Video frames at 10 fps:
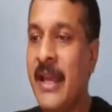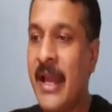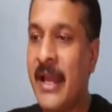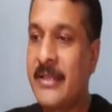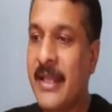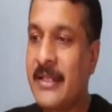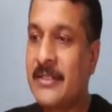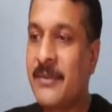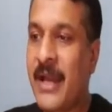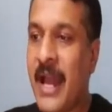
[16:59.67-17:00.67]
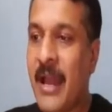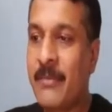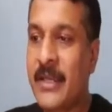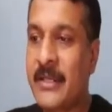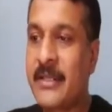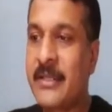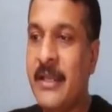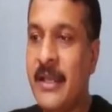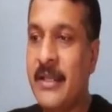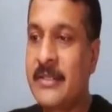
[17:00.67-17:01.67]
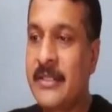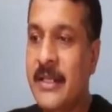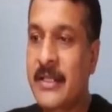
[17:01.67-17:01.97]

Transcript: And that is why I am getting Z